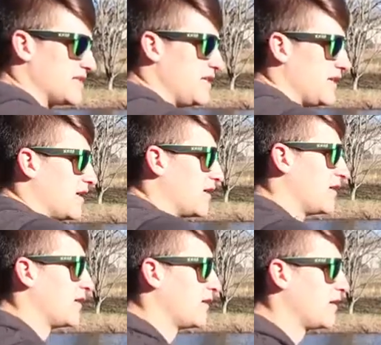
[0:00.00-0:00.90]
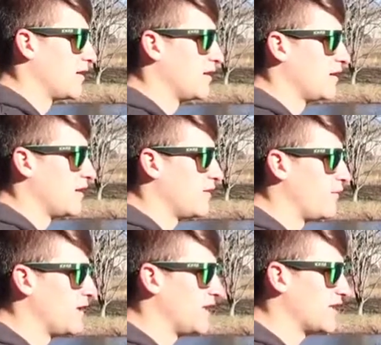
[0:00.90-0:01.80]
to see if
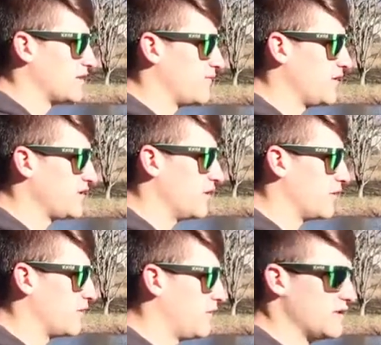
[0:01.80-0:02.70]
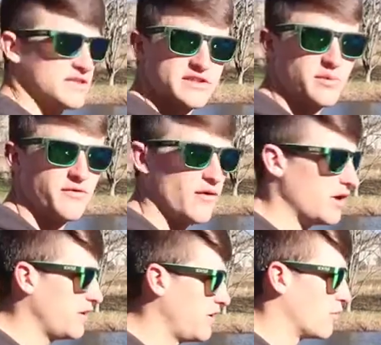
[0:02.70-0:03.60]
we can catch some fish, y'all. It's gonna be
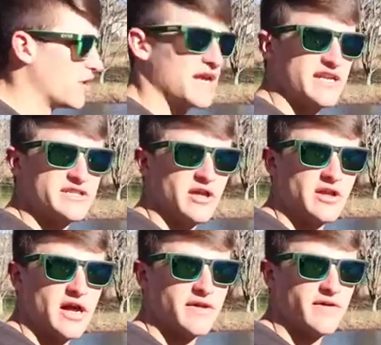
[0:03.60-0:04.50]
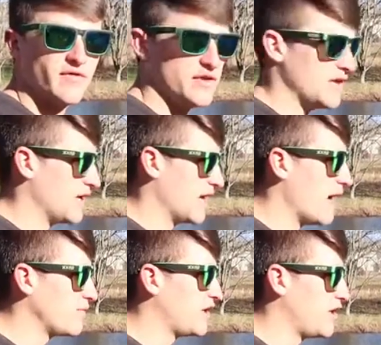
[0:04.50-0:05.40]
fun. We're gonna catch a lot of everything, and
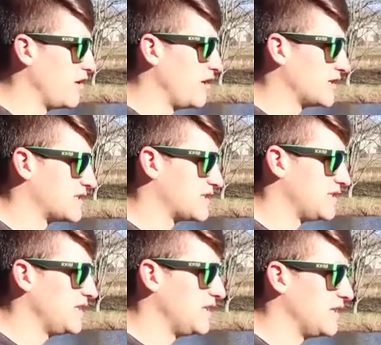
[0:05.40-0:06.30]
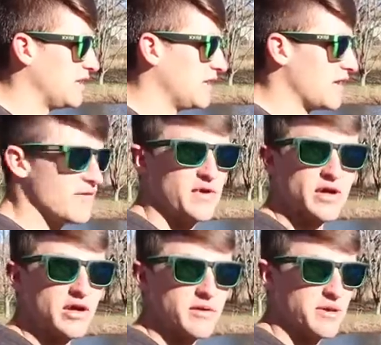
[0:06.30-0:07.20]
I'm curious to see if we
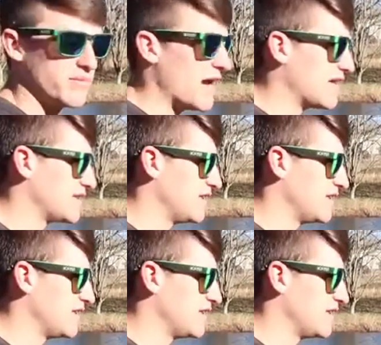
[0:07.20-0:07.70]
can hook a big bass